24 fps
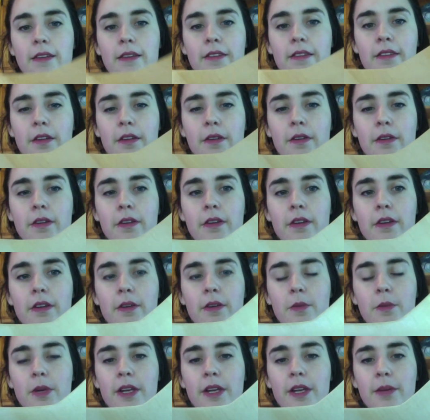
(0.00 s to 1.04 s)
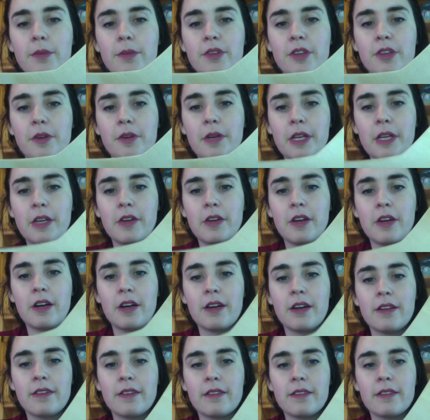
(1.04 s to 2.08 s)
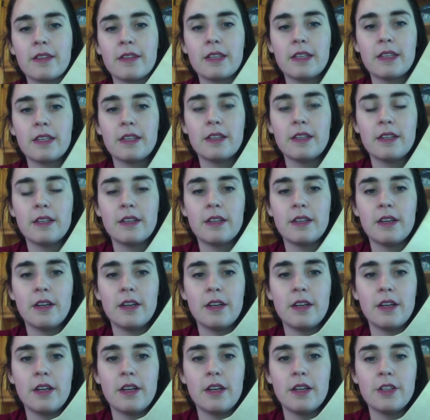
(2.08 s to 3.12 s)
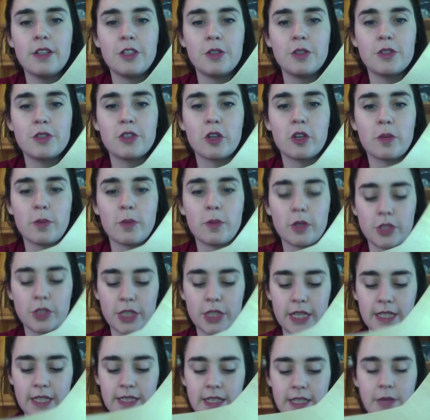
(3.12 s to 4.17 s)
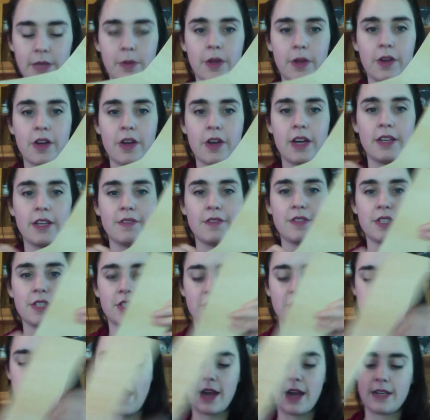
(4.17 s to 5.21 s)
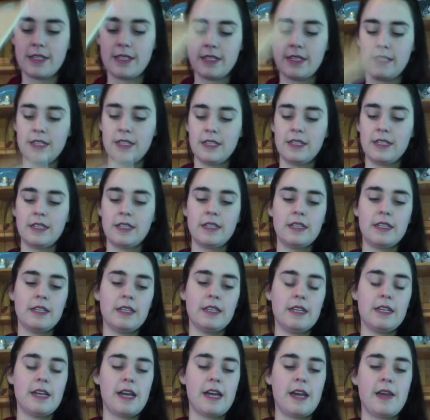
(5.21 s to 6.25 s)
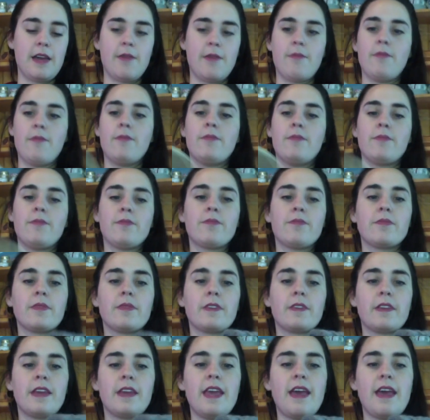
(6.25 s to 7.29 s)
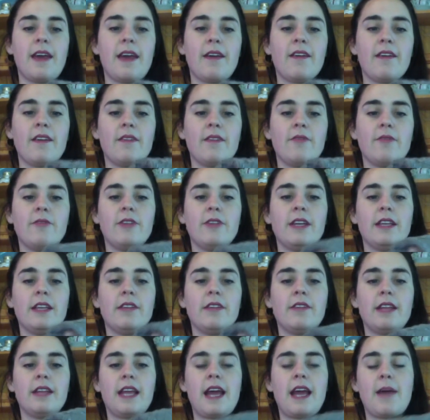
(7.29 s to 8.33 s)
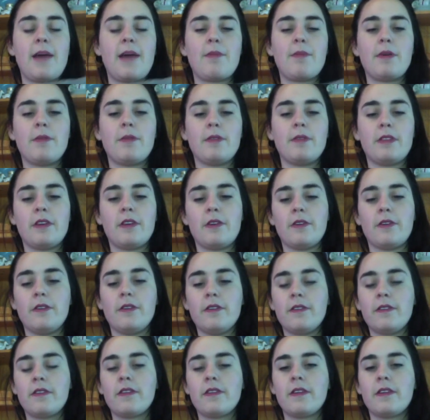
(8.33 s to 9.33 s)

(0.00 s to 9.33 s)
so when I'm showing you guys new sock projects, they won't kind of distract. So yeah, I'm really, really happy with those.